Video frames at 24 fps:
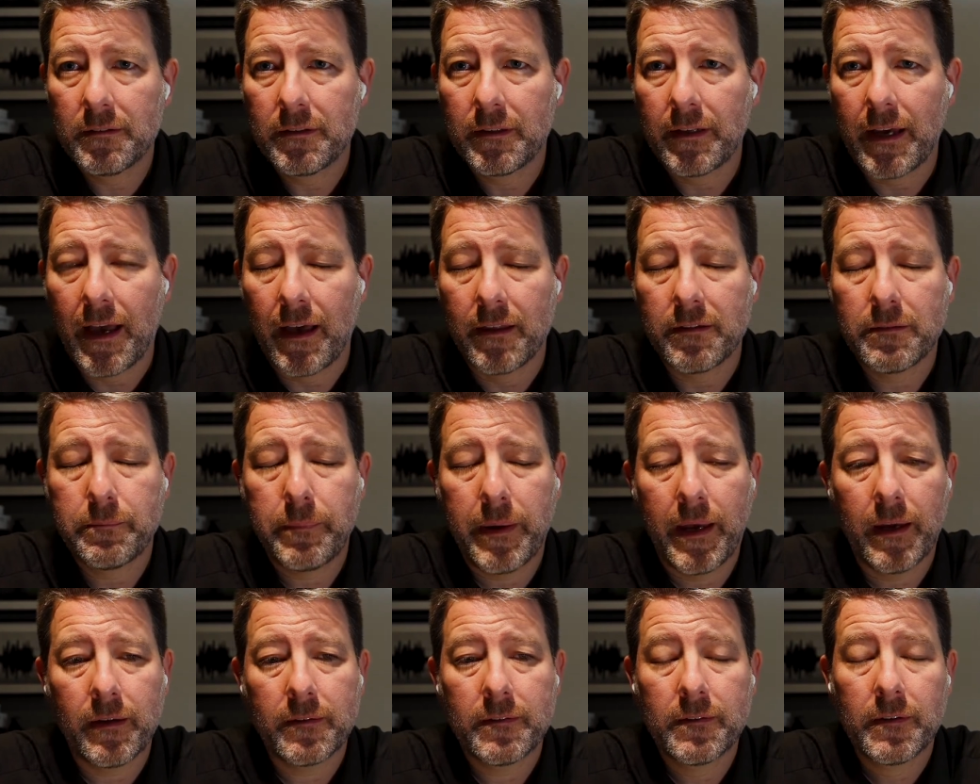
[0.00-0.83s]

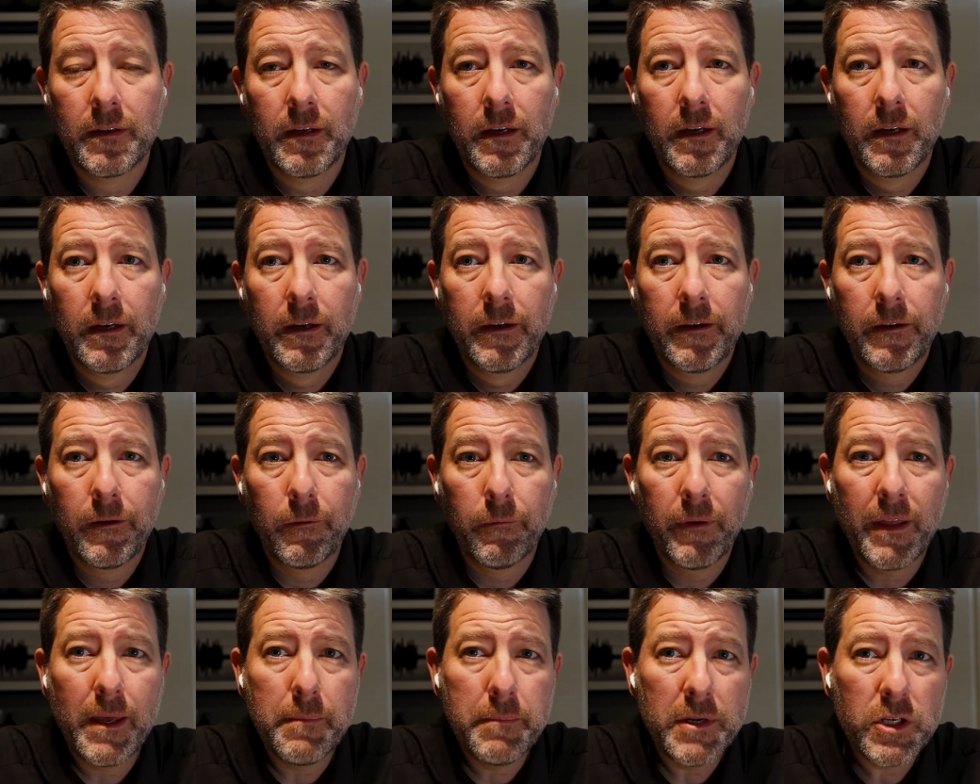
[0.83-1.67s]
aspects,
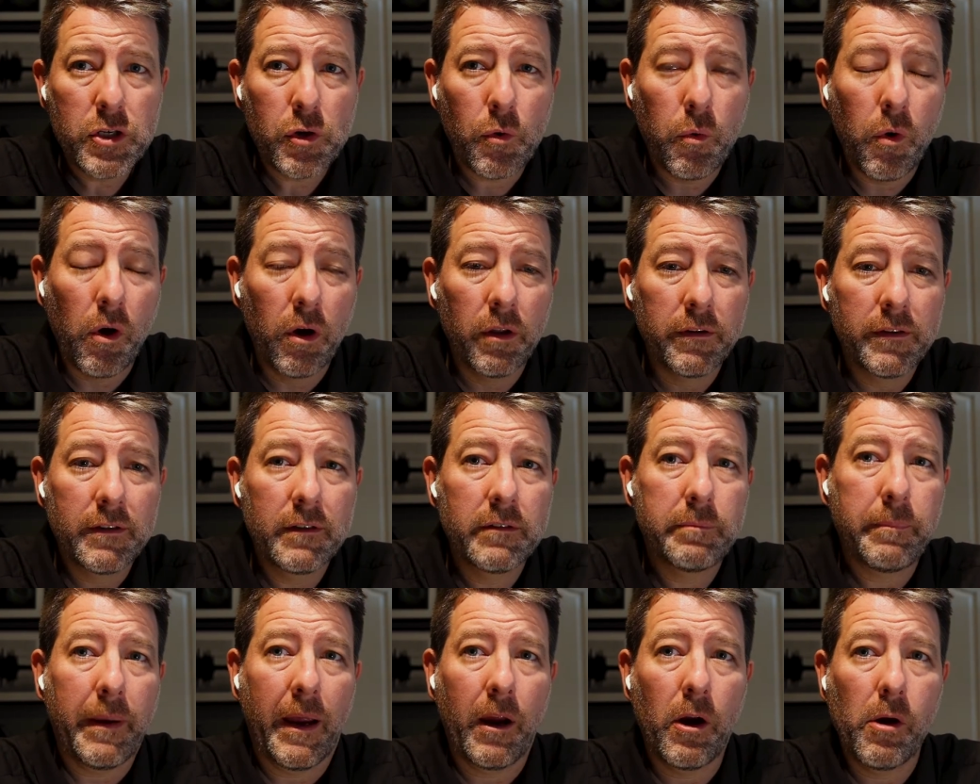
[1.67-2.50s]
image quality
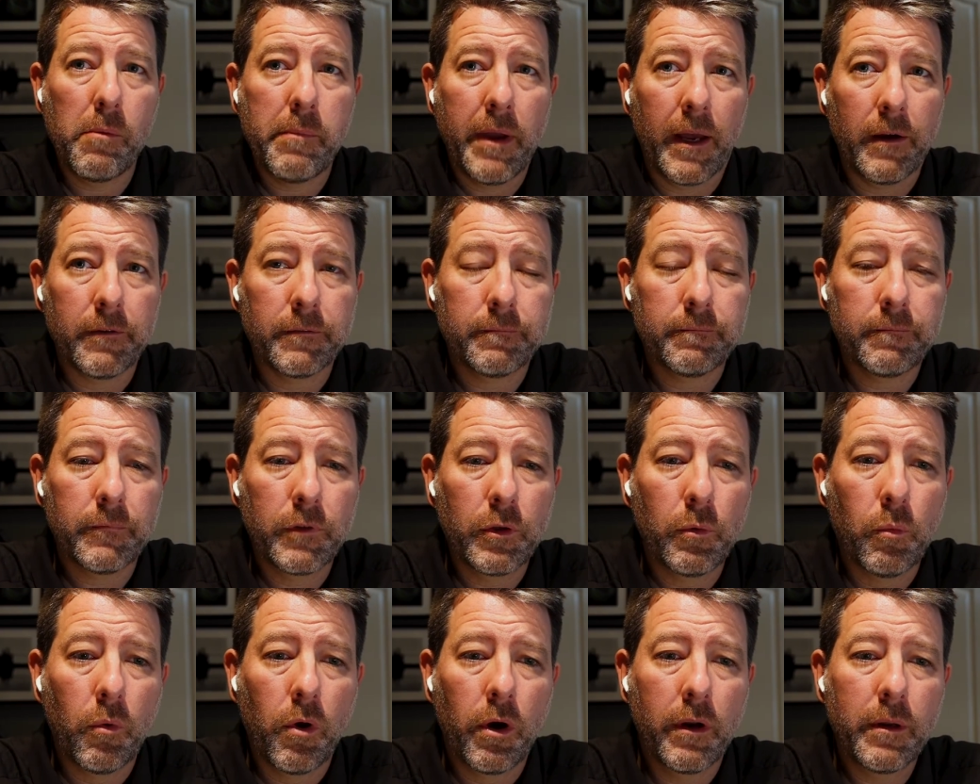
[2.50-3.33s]
is paramount.
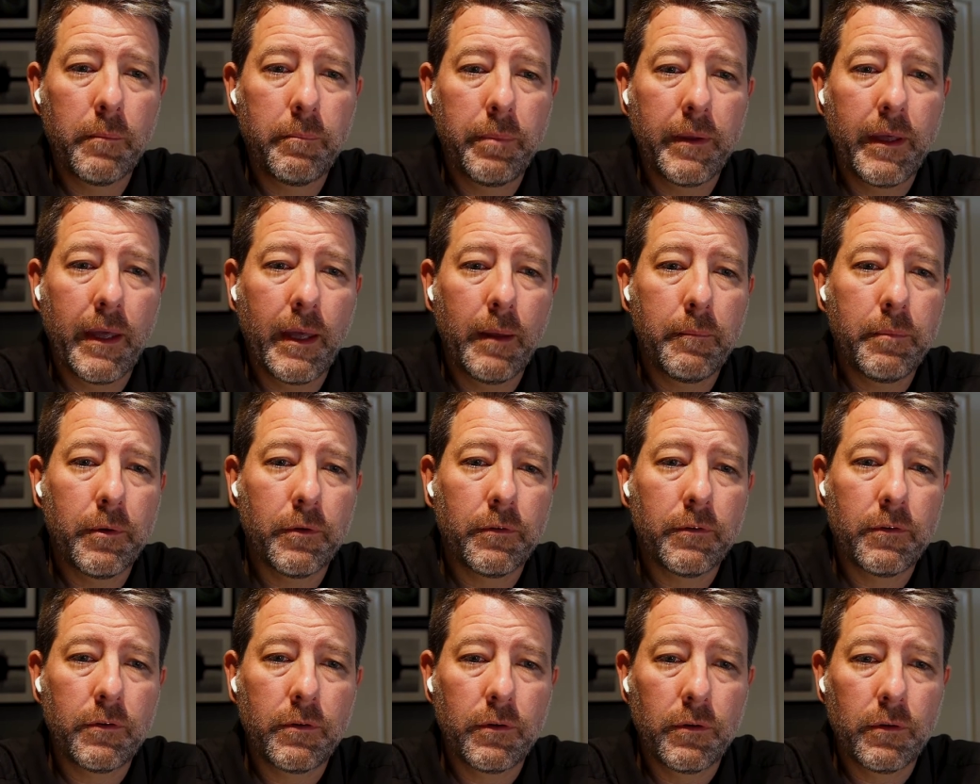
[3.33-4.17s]
You want to be
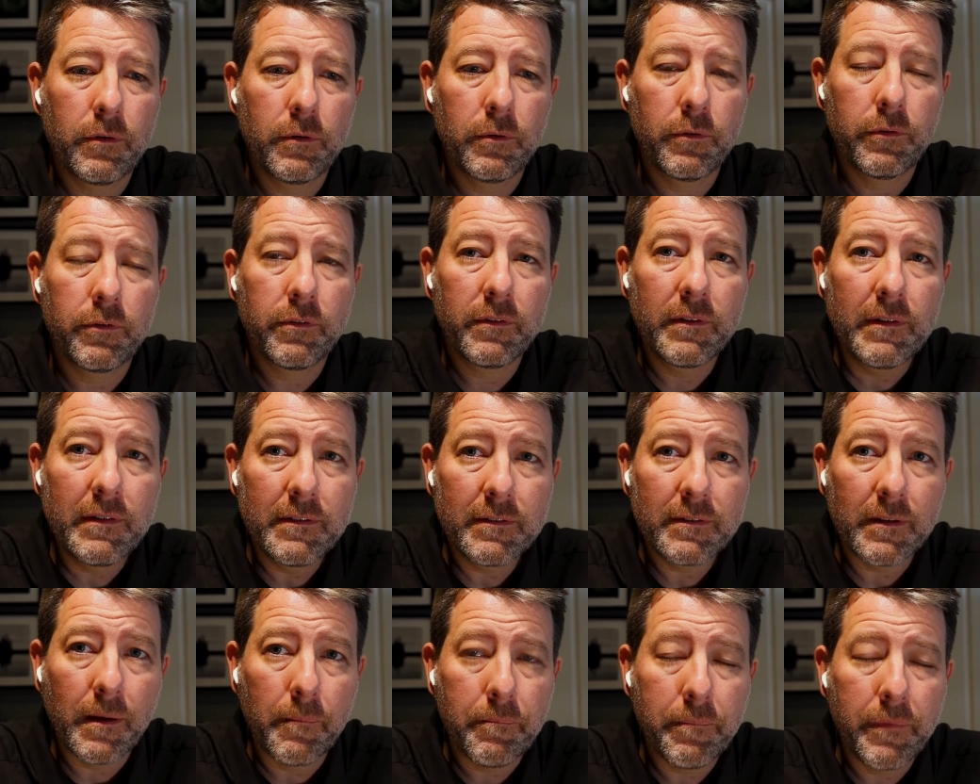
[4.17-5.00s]
able to see
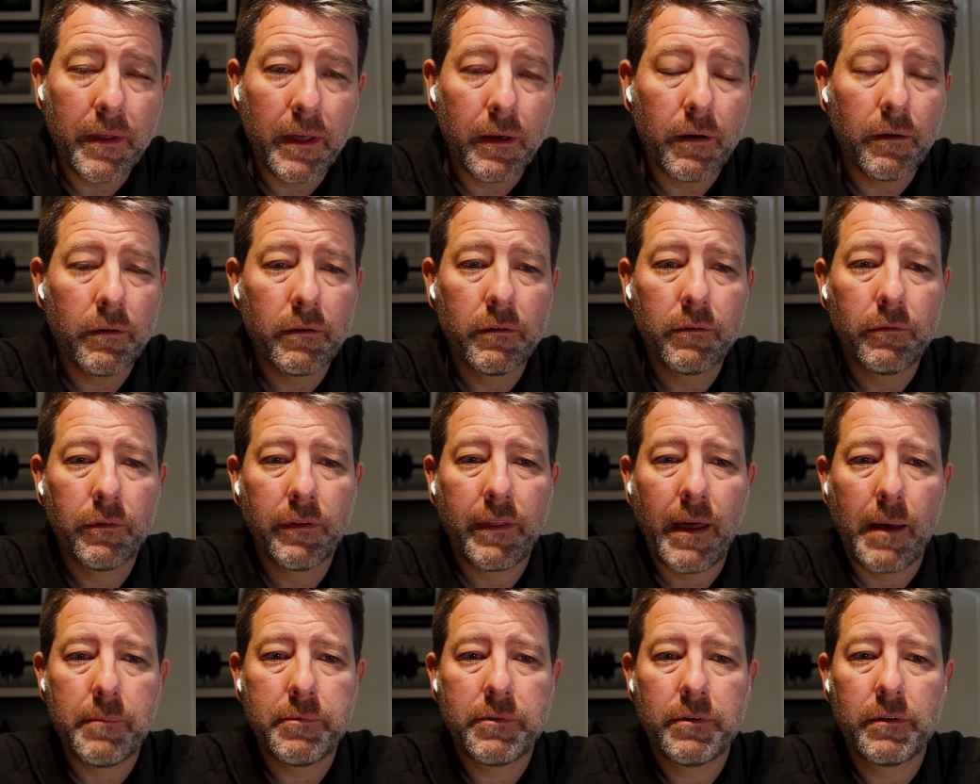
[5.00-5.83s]
something
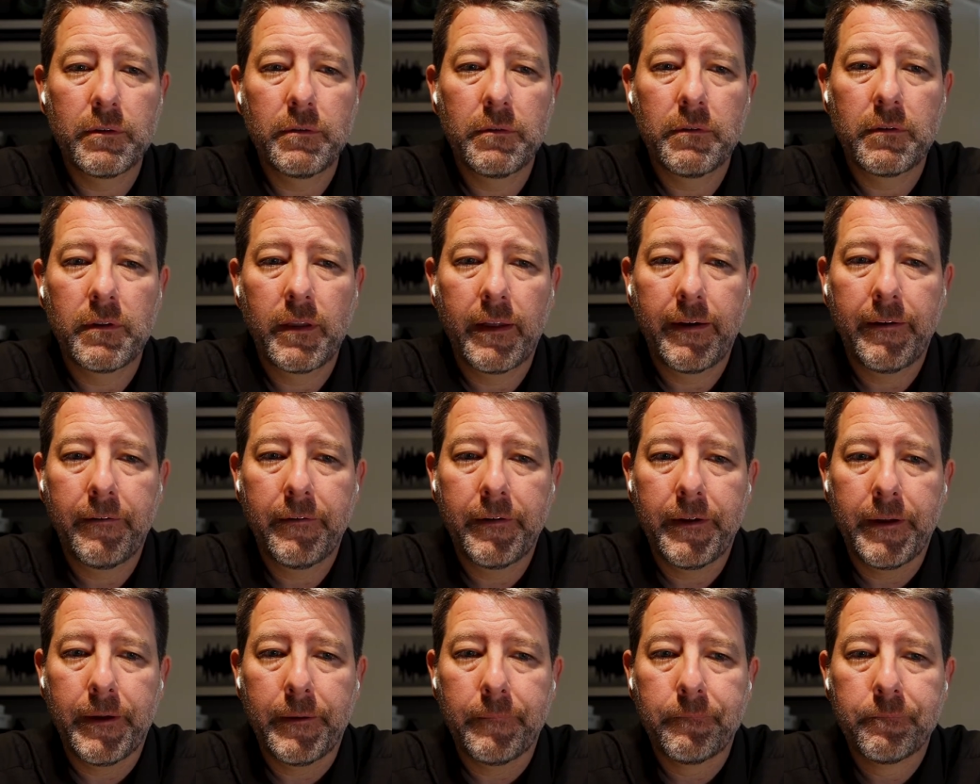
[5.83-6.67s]
with absolute
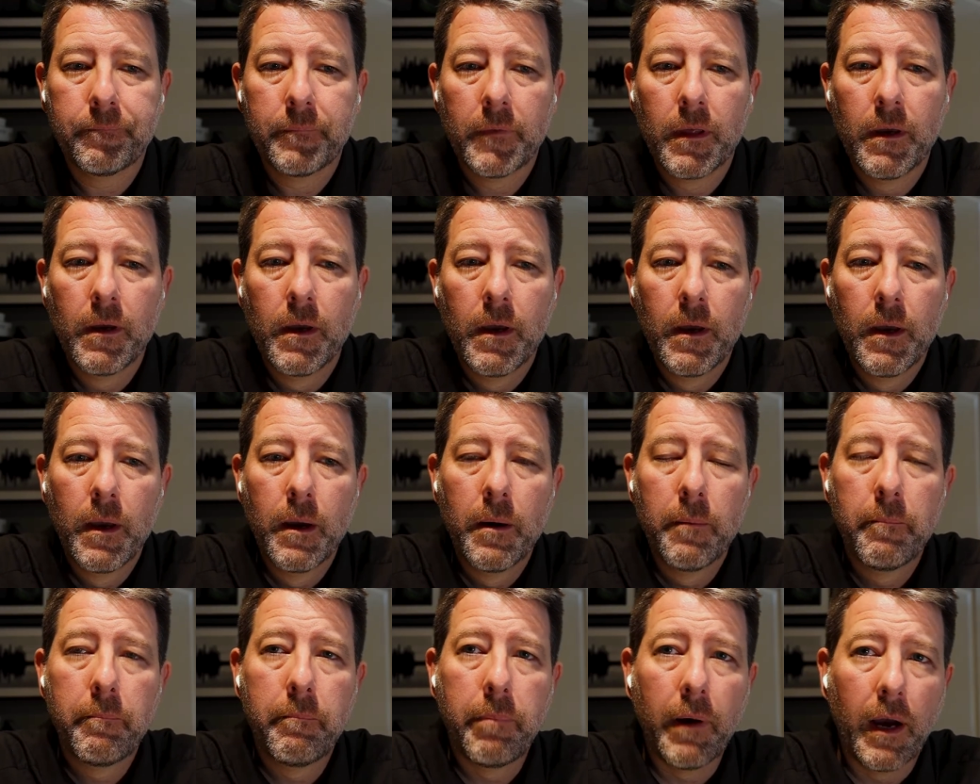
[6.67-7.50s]
clarity.
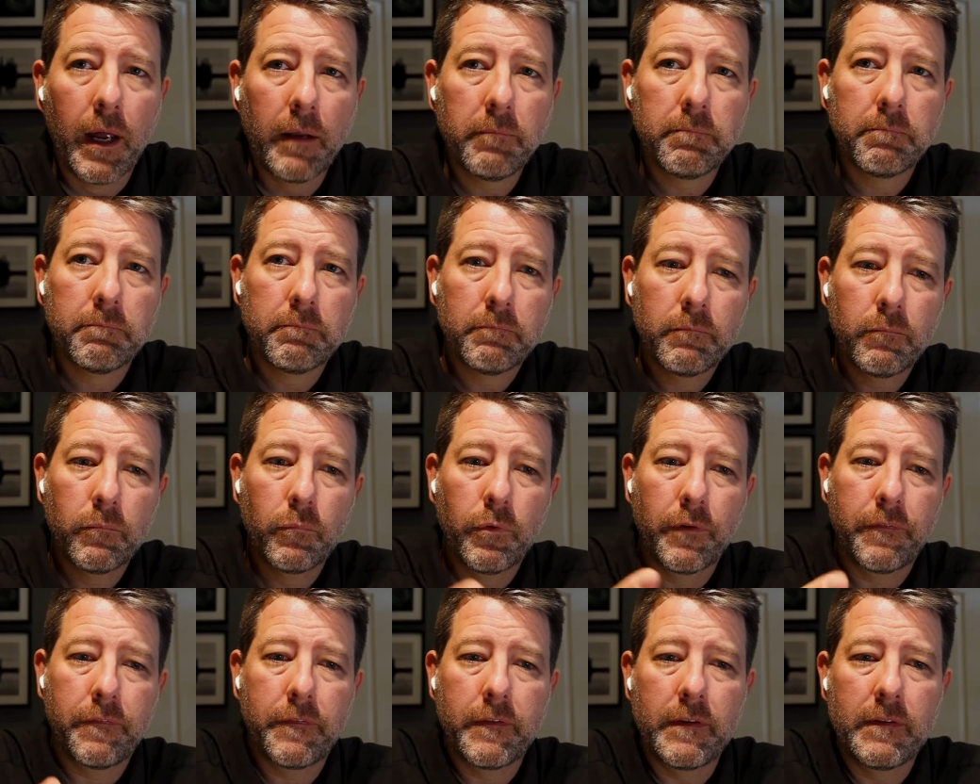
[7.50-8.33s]
But
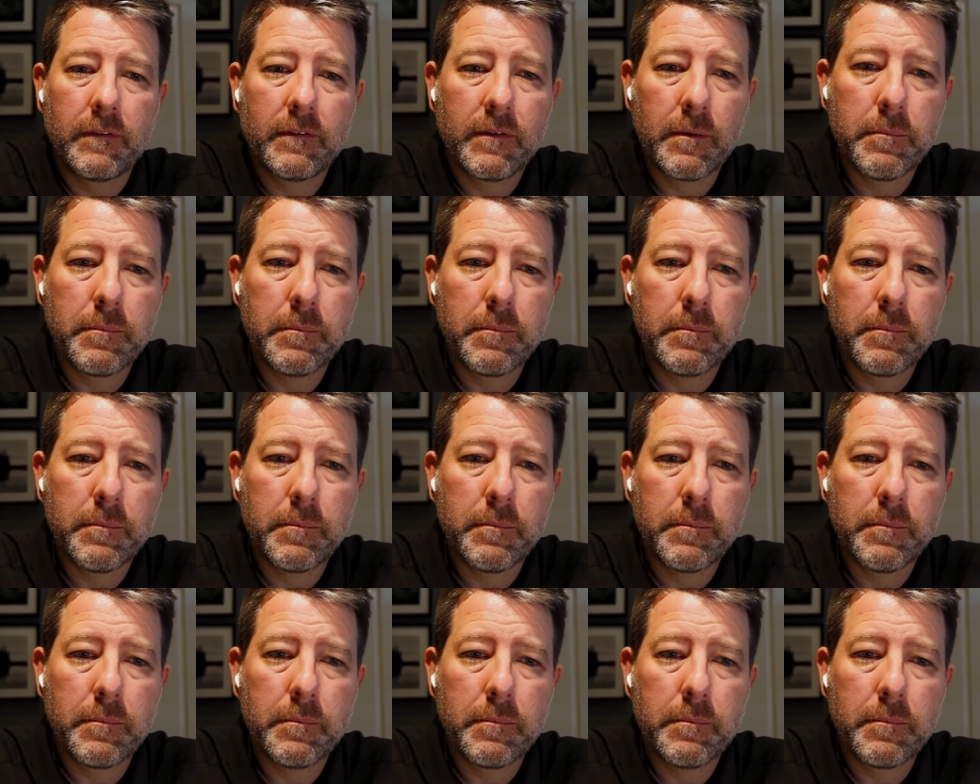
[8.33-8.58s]
with these